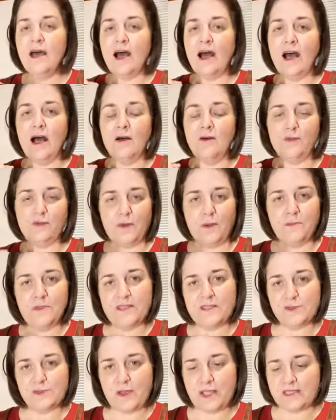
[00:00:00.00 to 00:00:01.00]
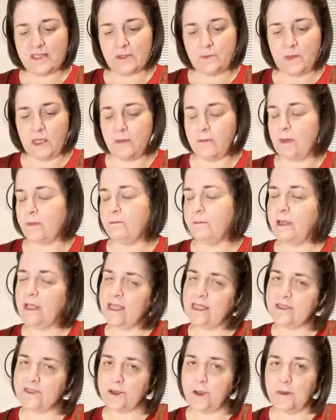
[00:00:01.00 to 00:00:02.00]
uh, from this recipe, but
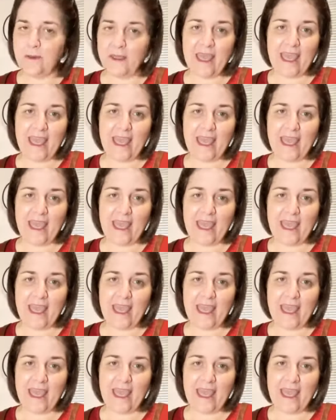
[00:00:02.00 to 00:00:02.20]
please go